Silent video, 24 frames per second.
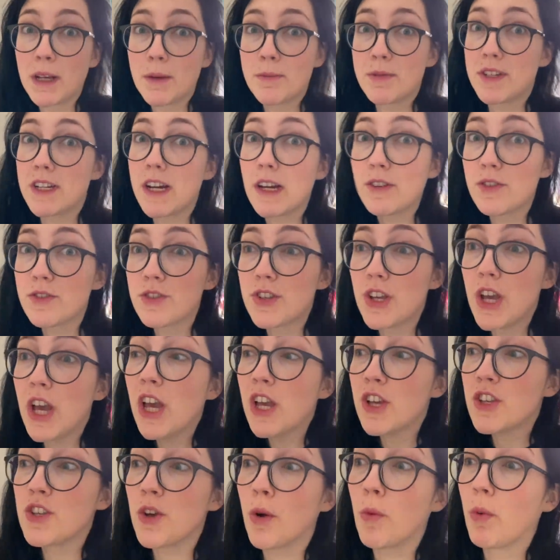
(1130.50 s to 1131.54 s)
upstairs.
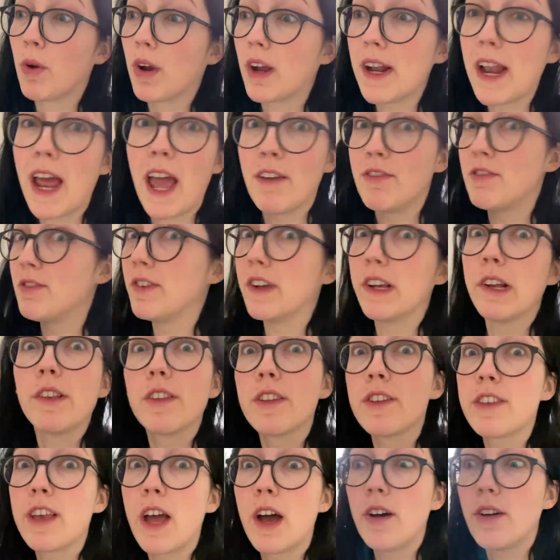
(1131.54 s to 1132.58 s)
So we're gonna have to figure
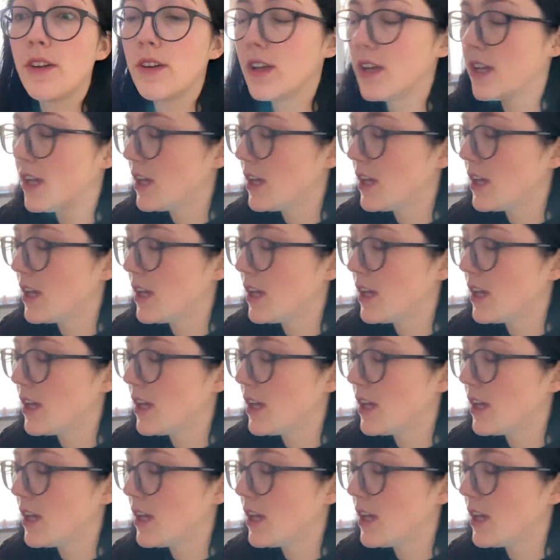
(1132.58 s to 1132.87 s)
this out.